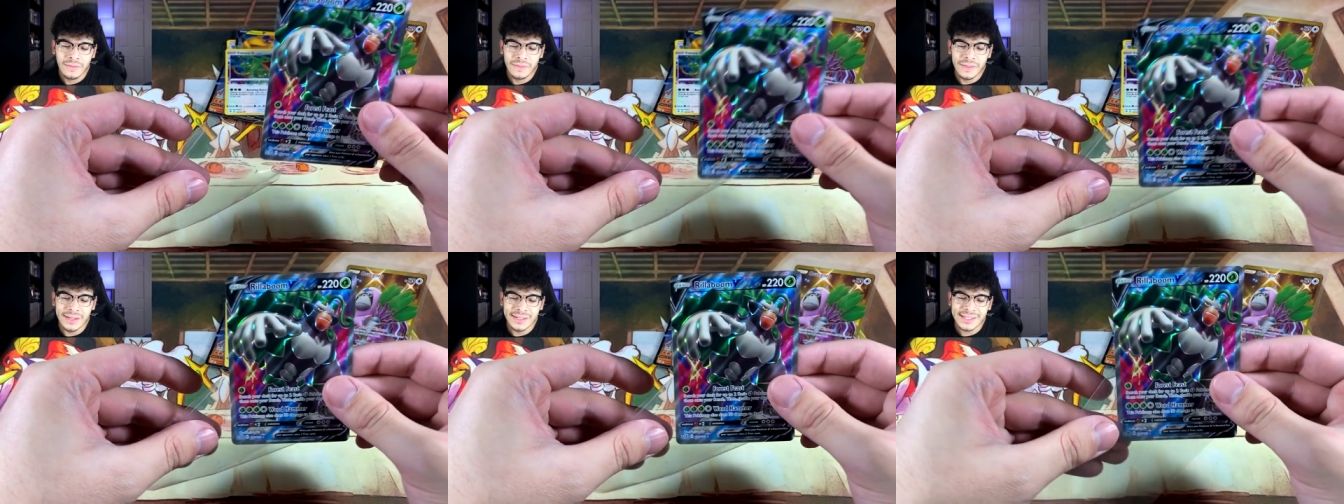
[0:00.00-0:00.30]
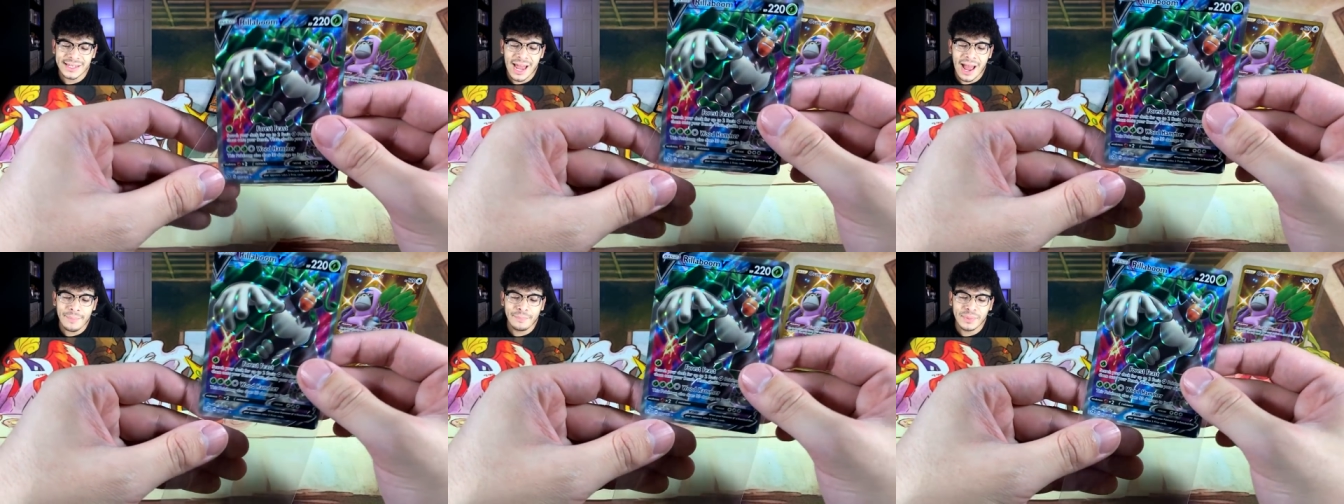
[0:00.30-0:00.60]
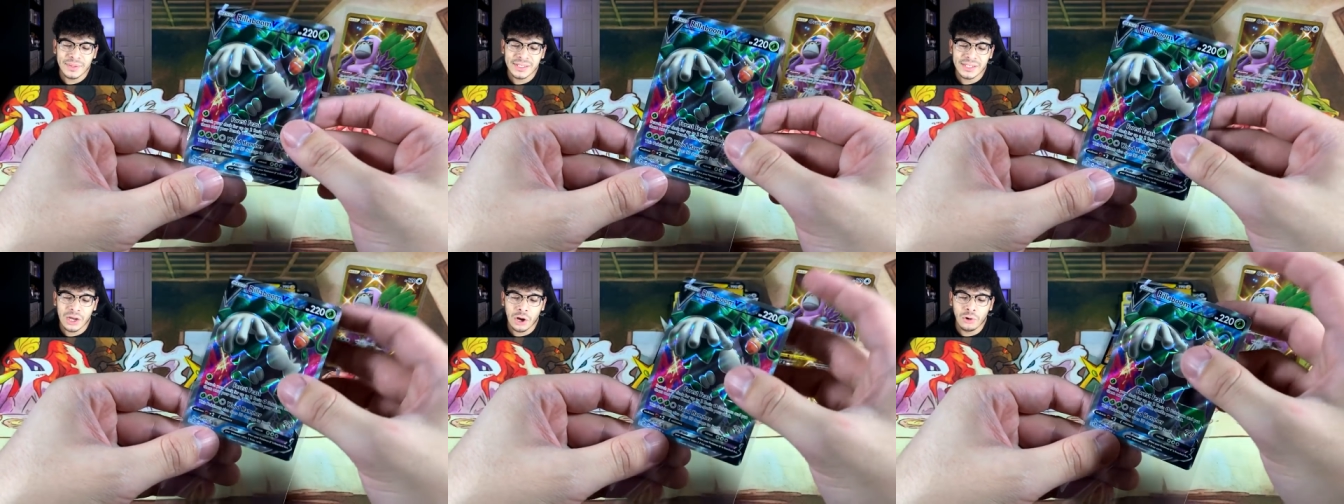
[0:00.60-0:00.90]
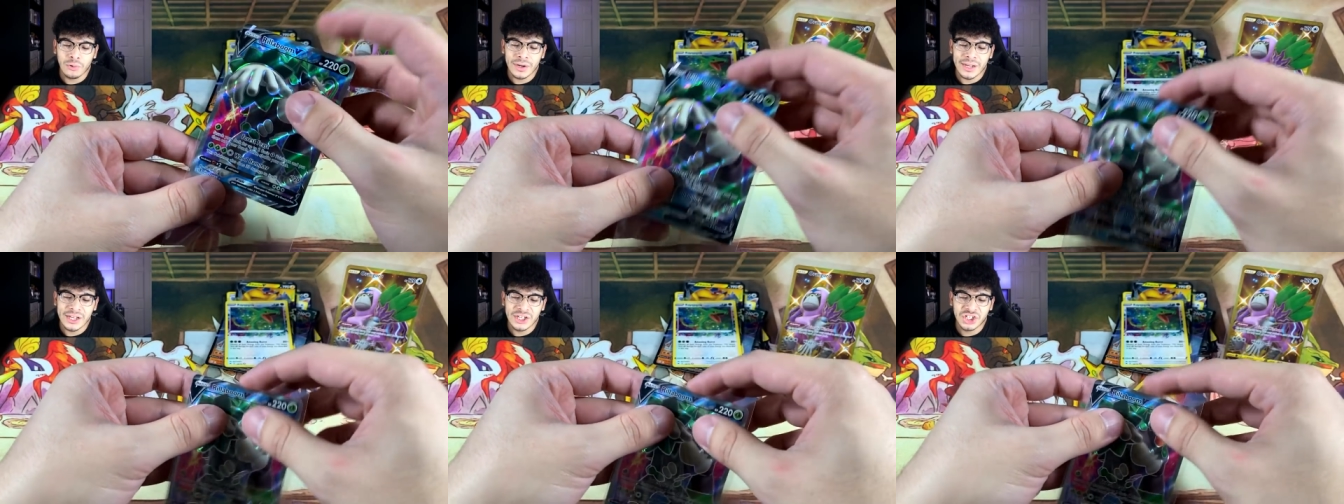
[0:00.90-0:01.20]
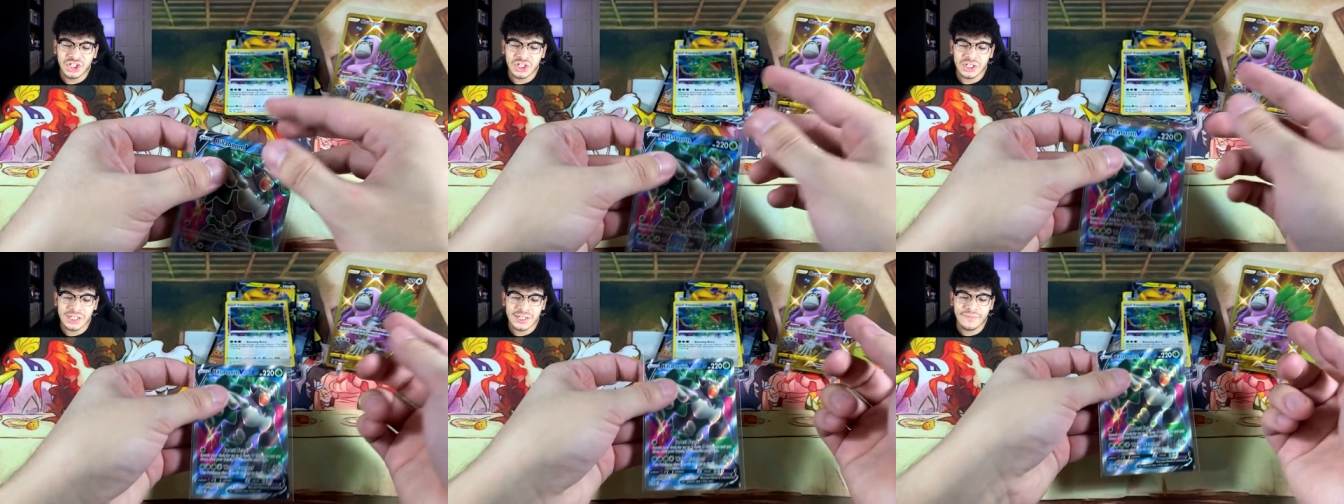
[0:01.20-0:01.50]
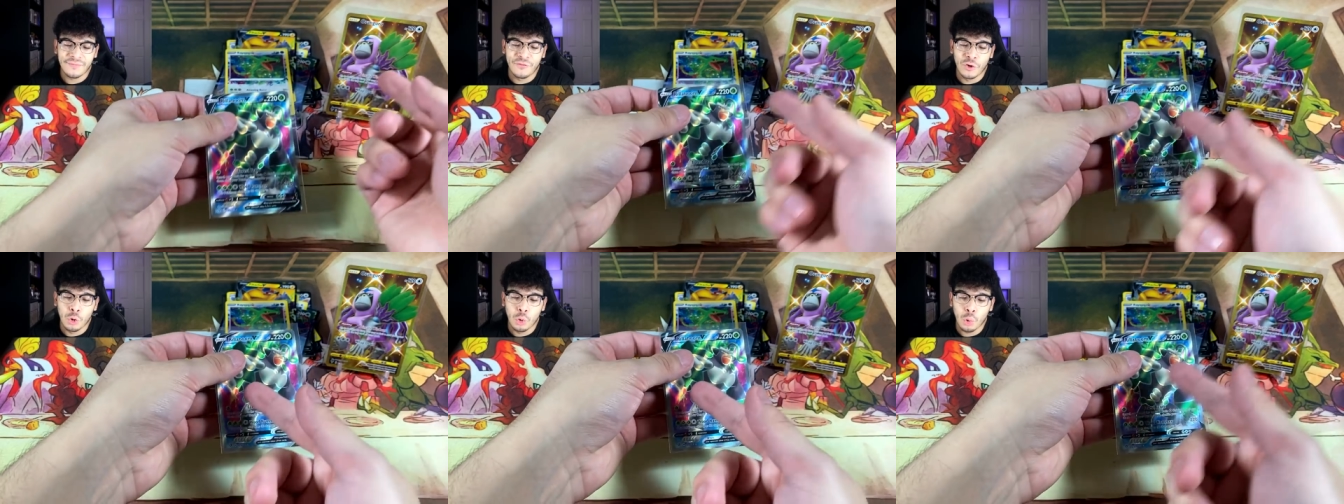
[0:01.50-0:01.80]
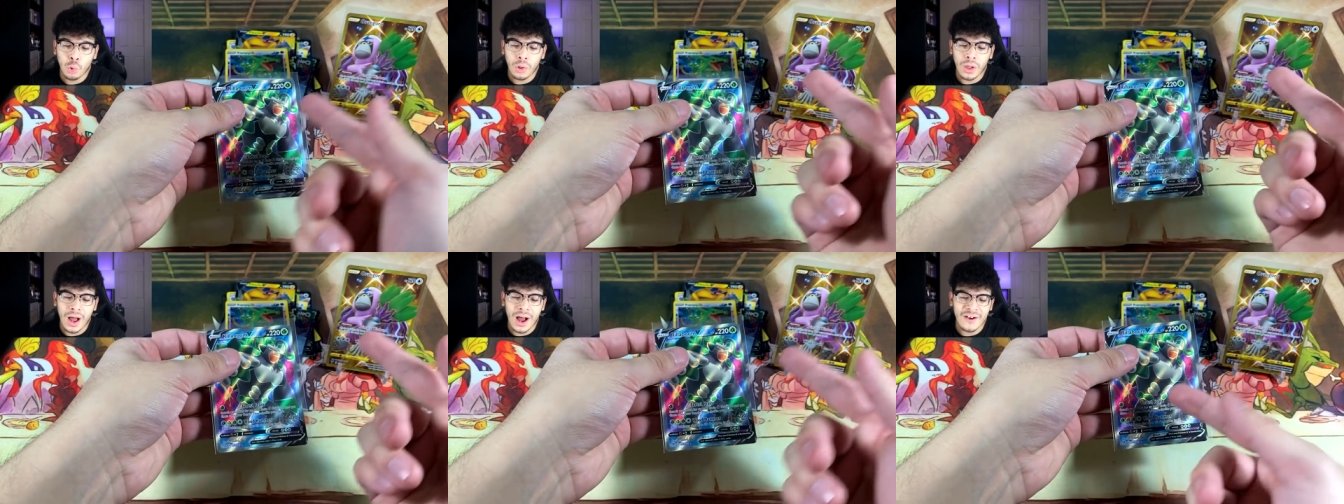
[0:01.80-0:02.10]
This episode is just
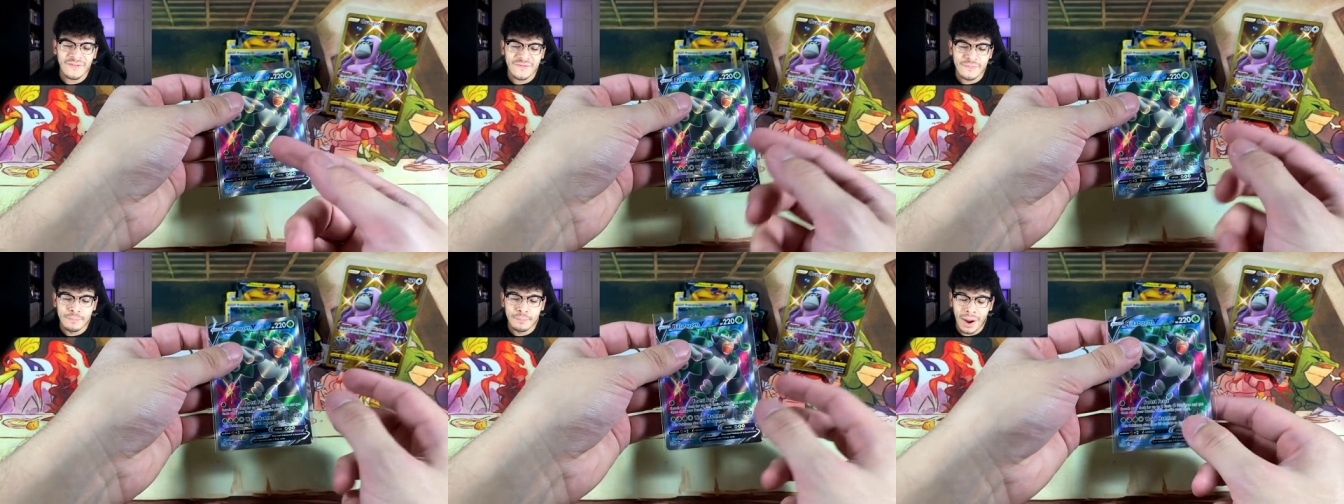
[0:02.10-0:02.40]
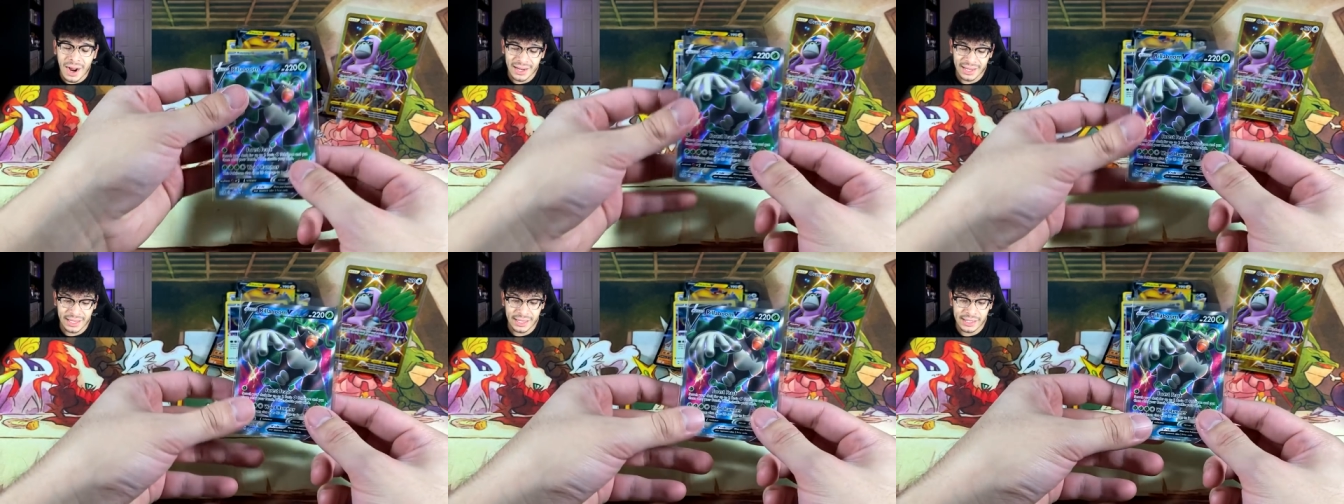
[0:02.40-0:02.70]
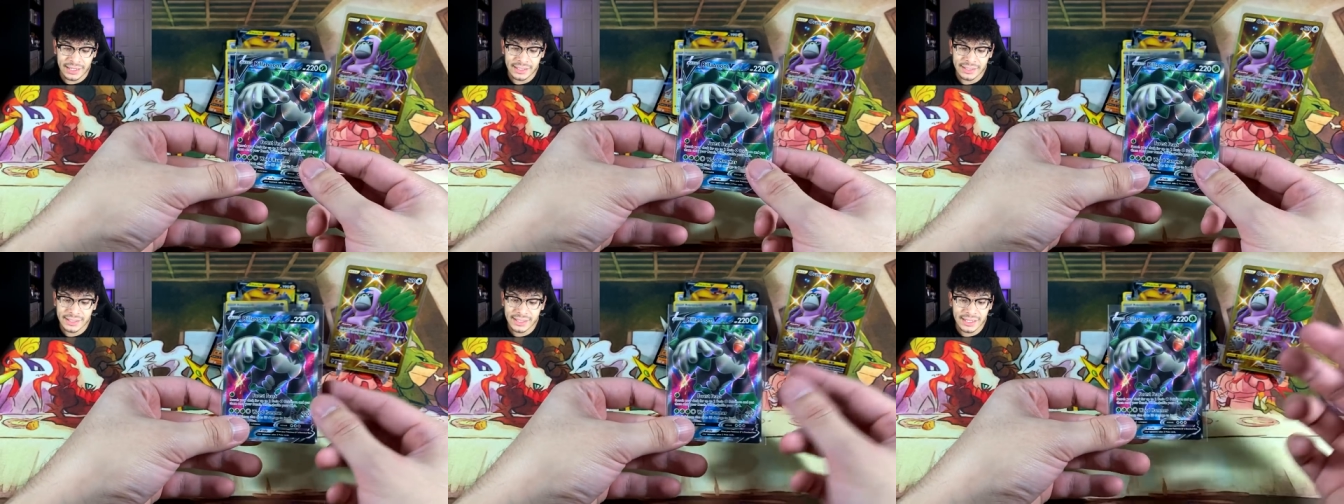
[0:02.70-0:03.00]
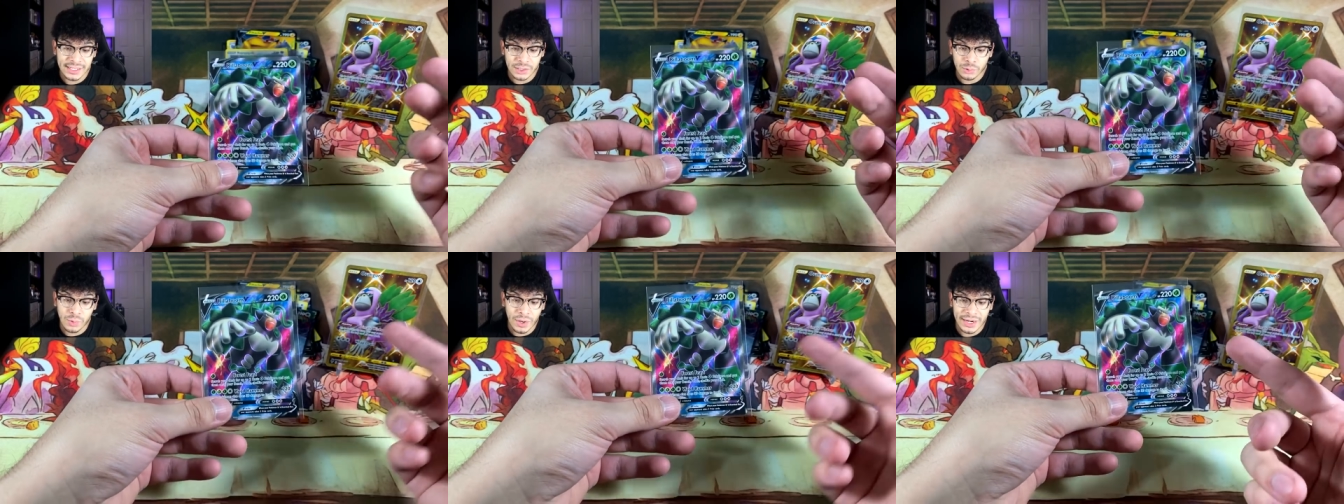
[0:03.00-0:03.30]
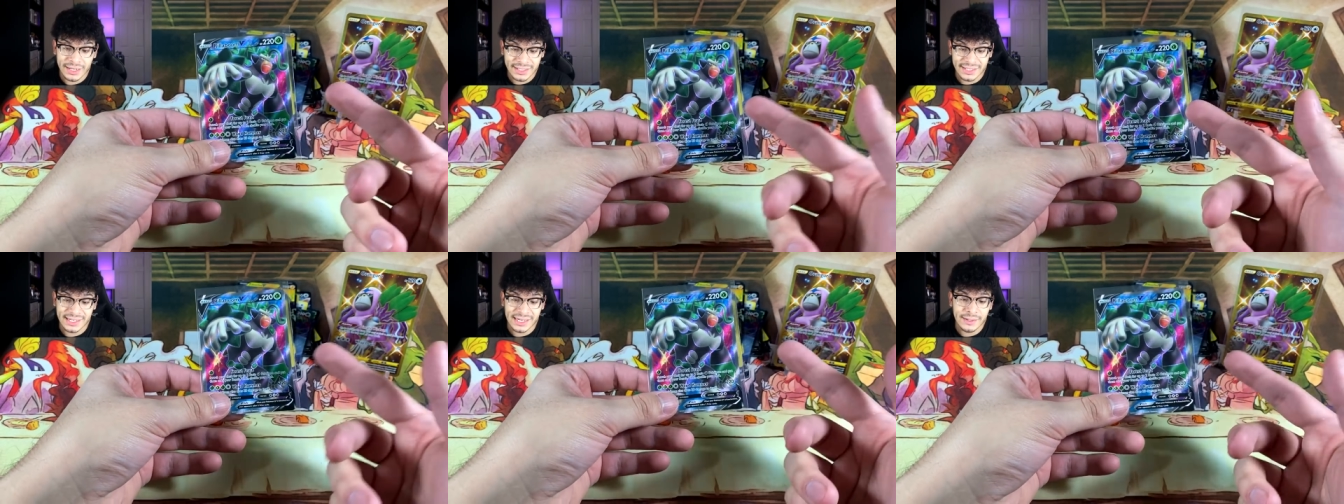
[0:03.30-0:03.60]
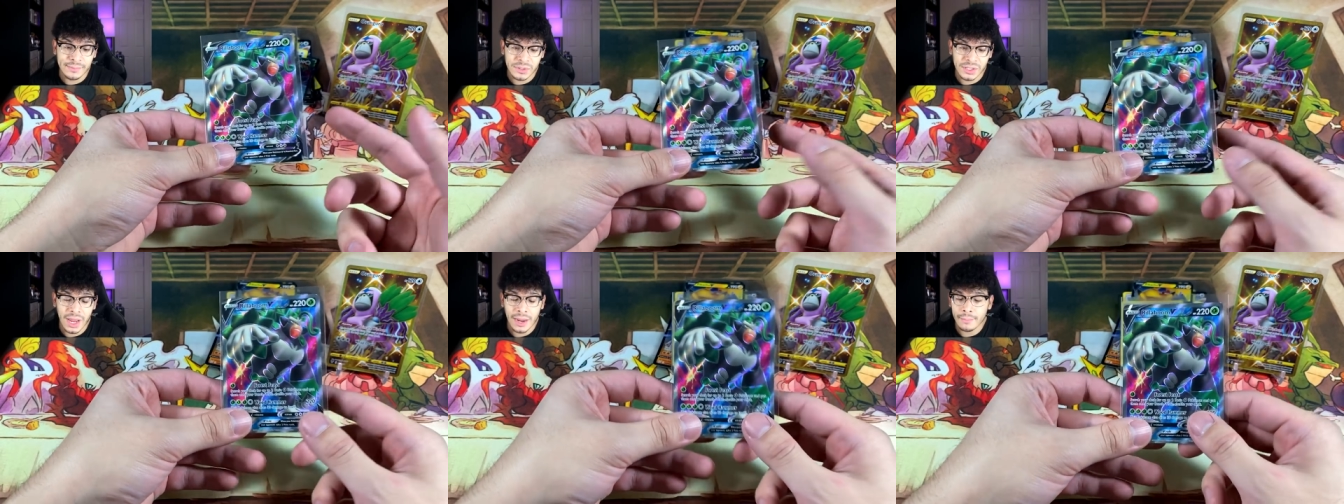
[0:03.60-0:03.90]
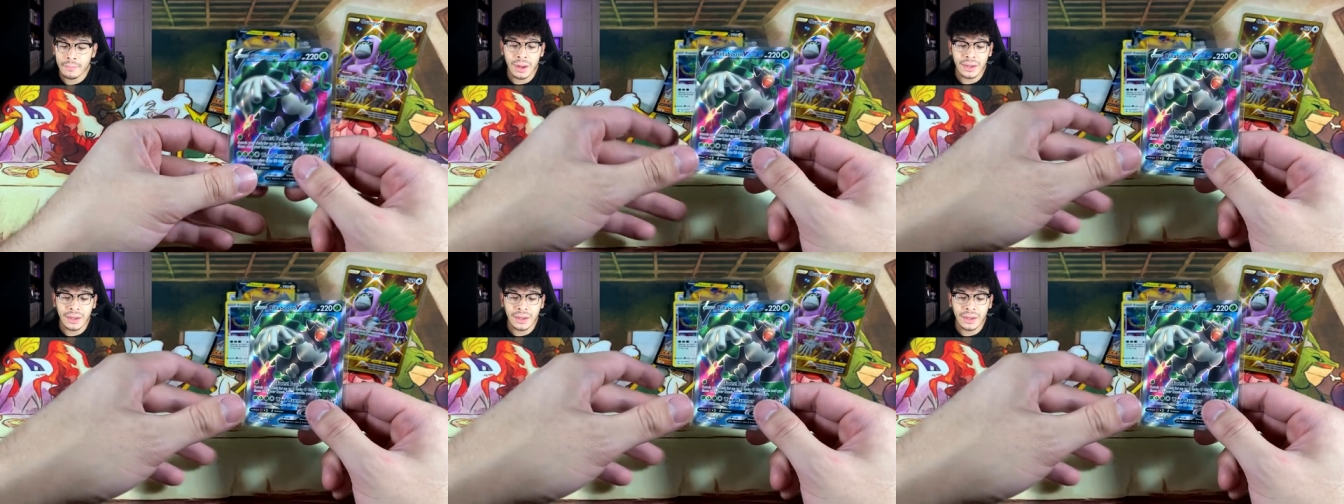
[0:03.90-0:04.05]
full of monkeys, is what it seems like.